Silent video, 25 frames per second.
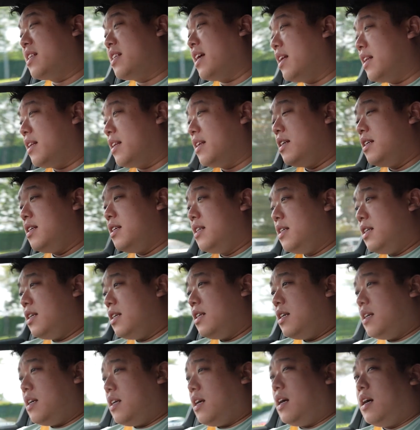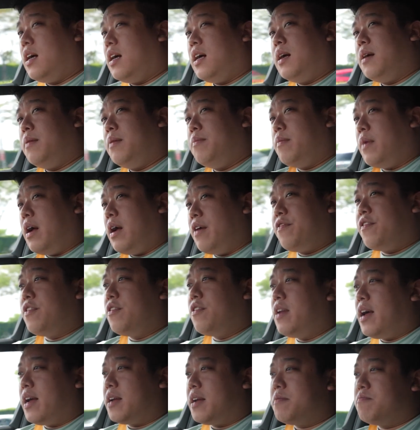that I
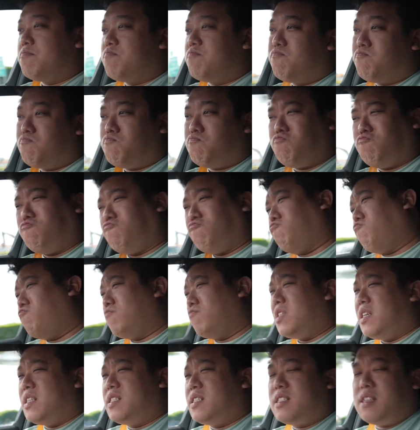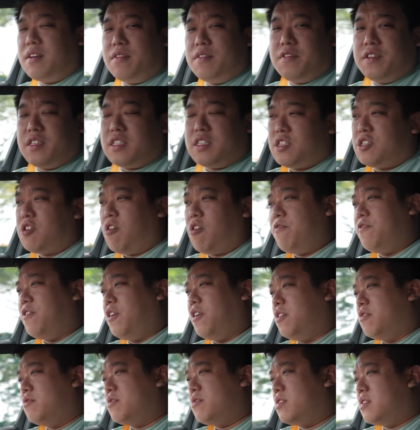feel like that's some of its
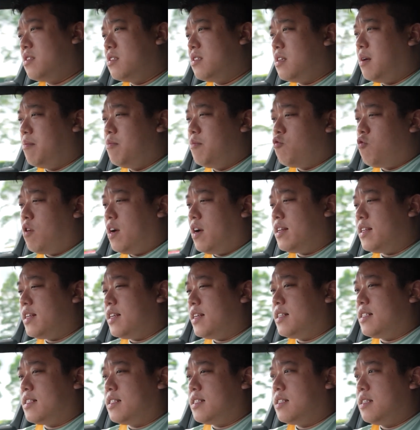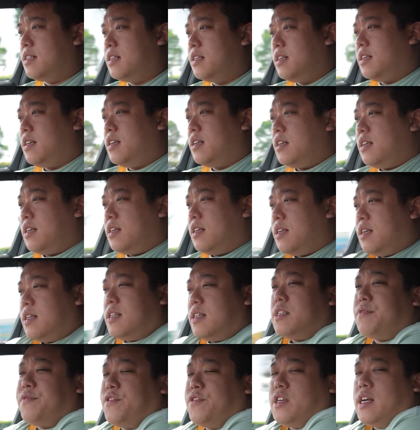shortfalls. Number one is it
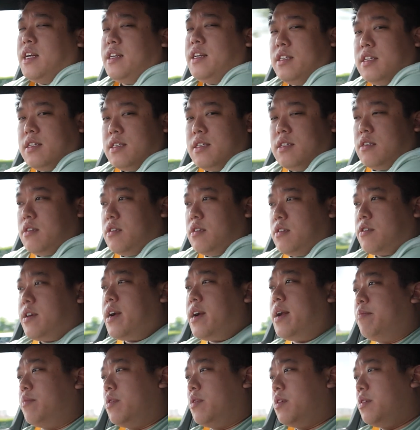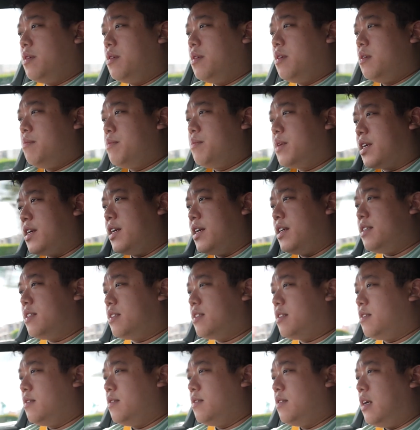does feel kind of cramped,
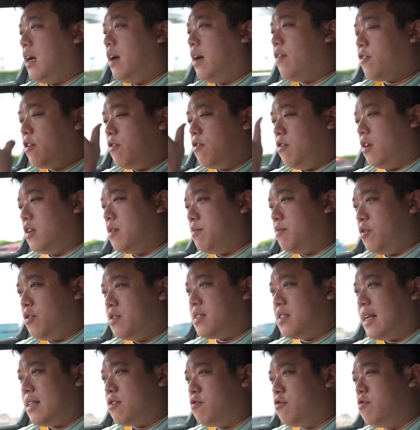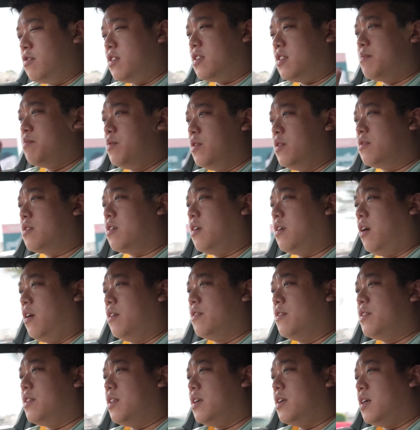because after all, the Polestar 2 is built
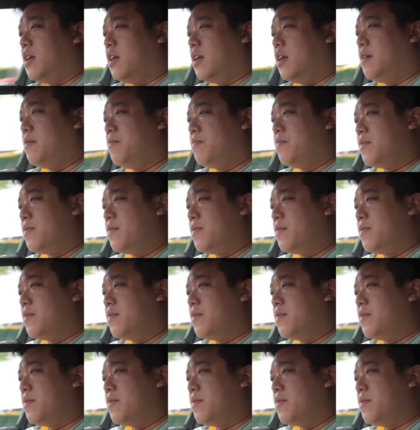on the